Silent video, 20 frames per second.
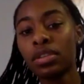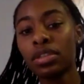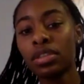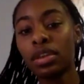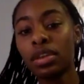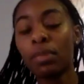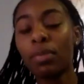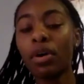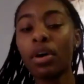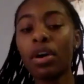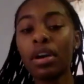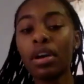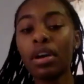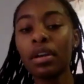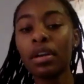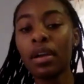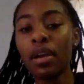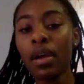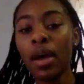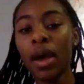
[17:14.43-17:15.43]
the
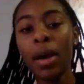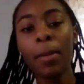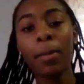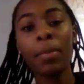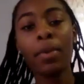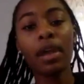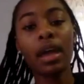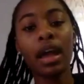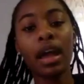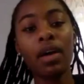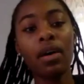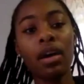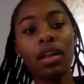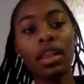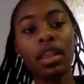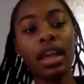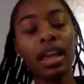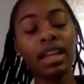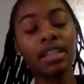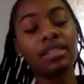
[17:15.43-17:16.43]
part, but I
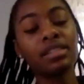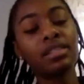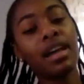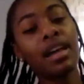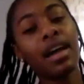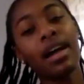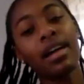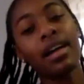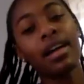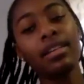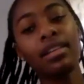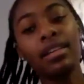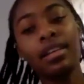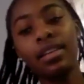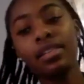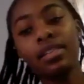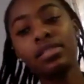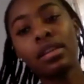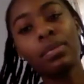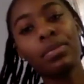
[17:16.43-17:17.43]
like it's not
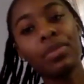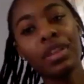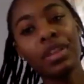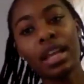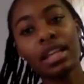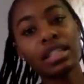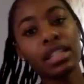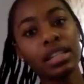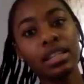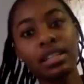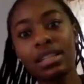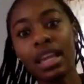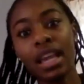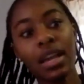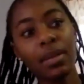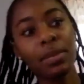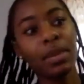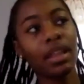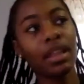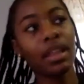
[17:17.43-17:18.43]
something that's gonna take
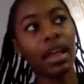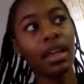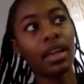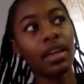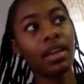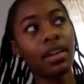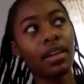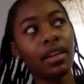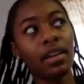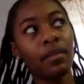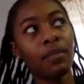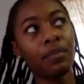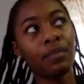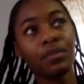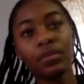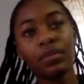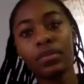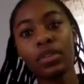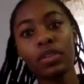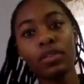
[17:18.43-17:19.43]
me like
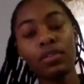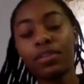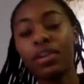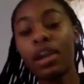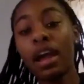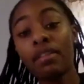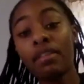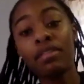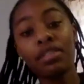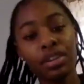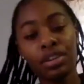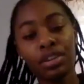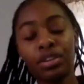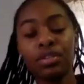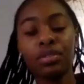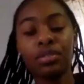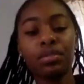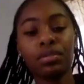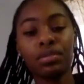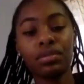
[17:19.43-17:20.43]
forever to
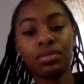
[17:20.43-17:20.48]
do.